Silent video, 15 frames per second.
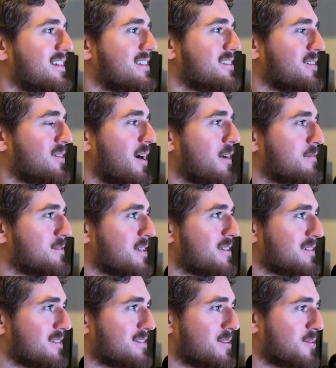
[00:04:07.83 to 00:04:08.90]
So I've set
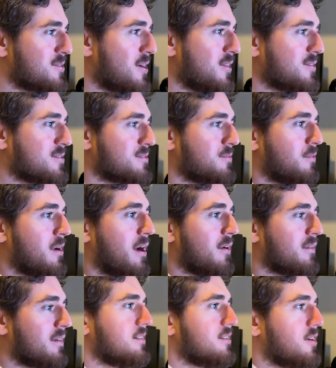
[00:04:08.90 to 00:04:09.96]
it to $0 for now.